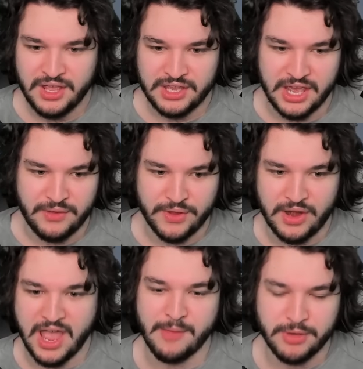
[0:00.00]
Okay,
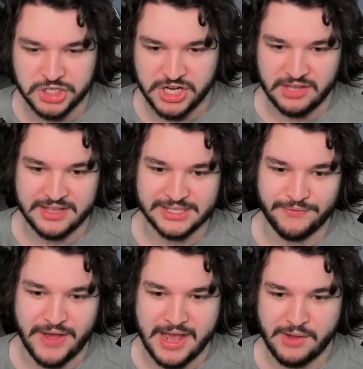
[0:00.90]
they're ambushing. That's
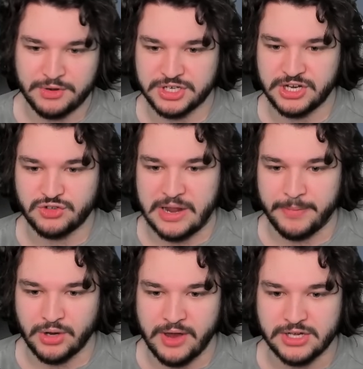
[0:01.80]
fine. We're just going to drop
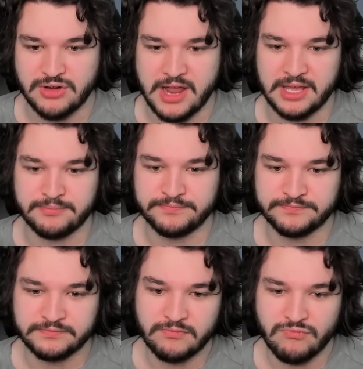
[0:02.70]
a Crate Dragon.
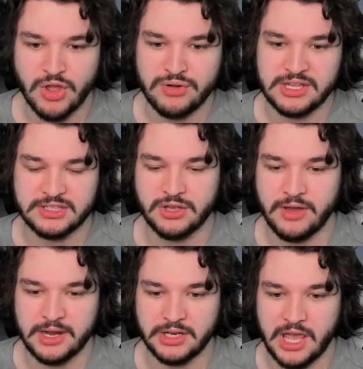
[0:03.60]
No need to go
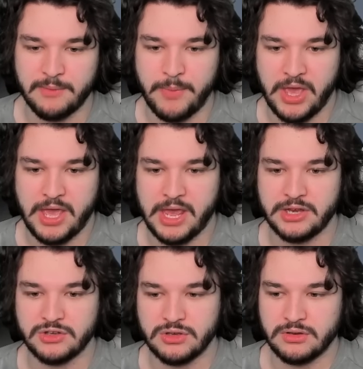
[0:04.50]
ahead and
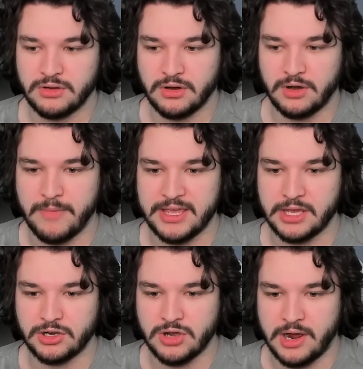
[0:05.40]
pay or make
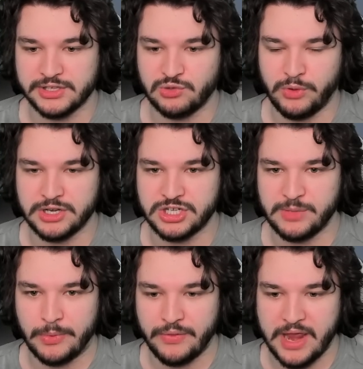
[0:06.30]
it cost 1
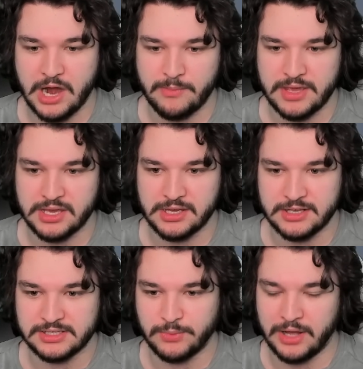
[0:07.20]
cheaper there
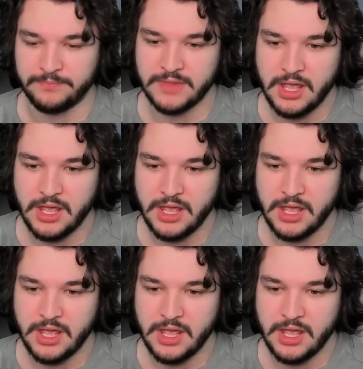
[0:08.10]
because, well,